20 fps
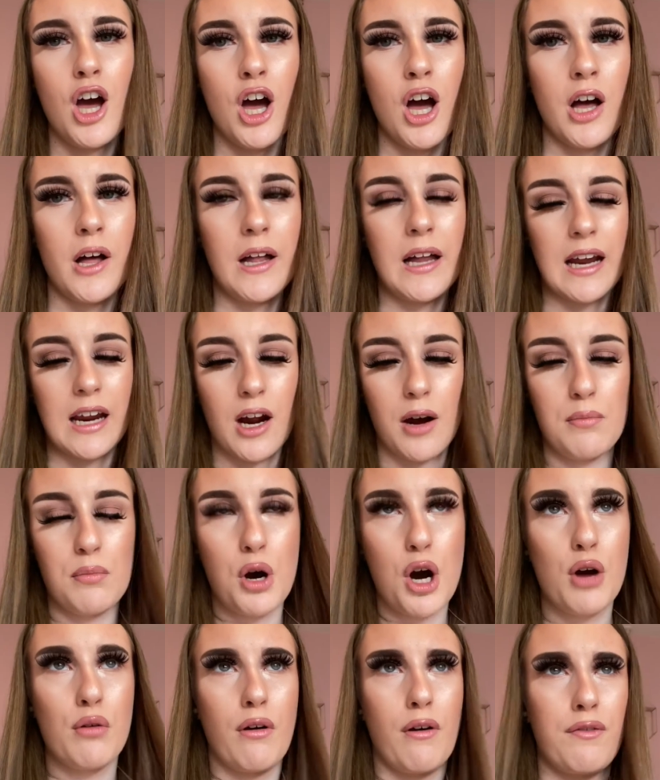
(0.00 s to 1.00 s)
like
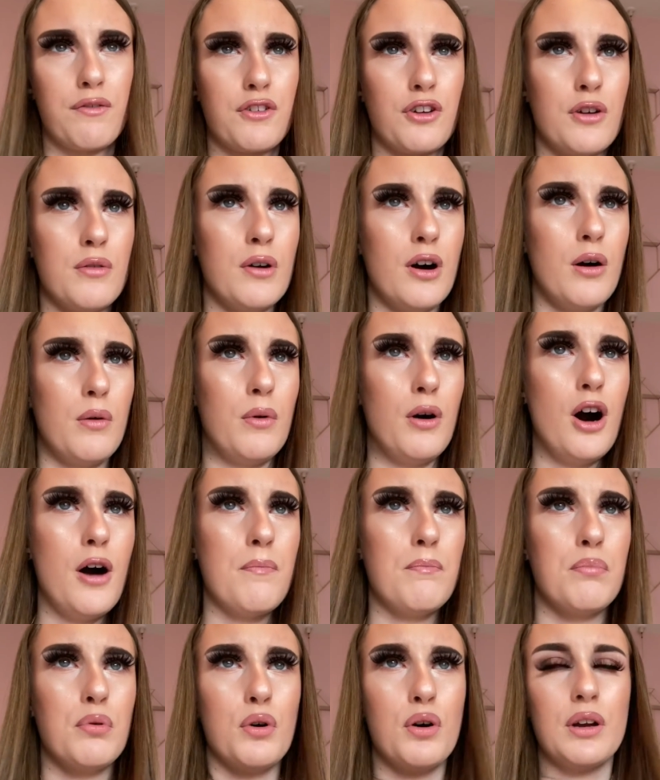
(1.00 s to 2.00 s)
more often or
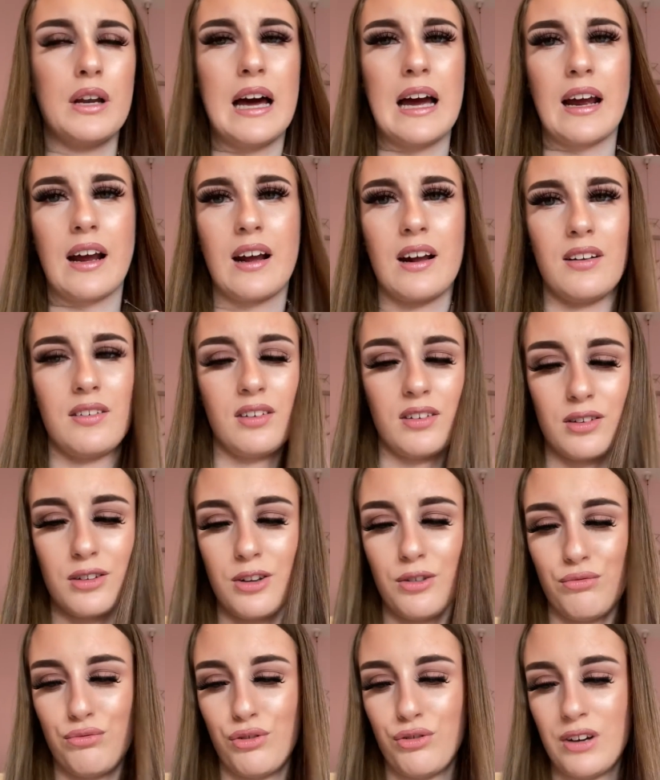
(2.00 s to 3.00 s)
what but like it's just
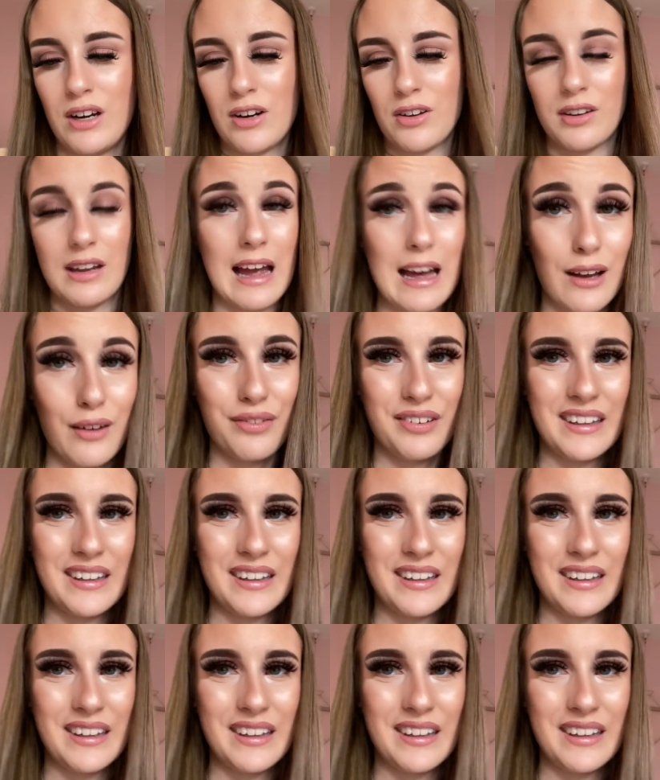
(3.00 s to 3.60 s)
really unhealthy